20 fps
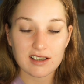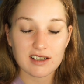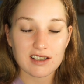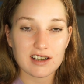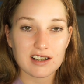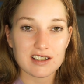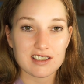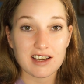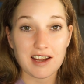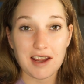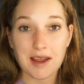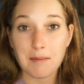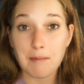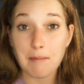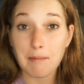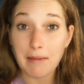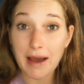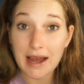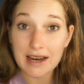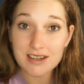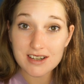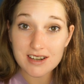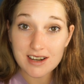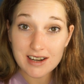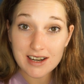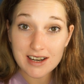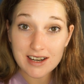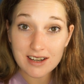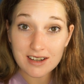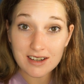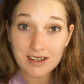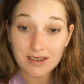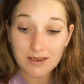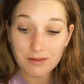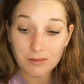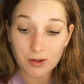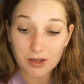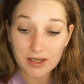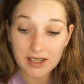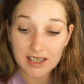is imagining
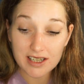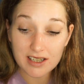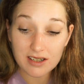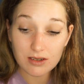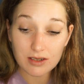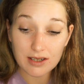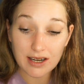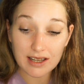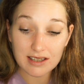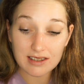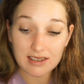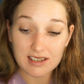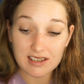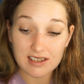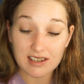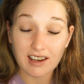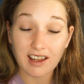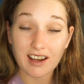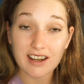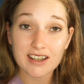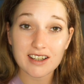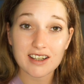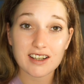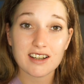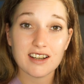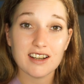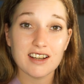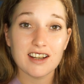what ego death is like,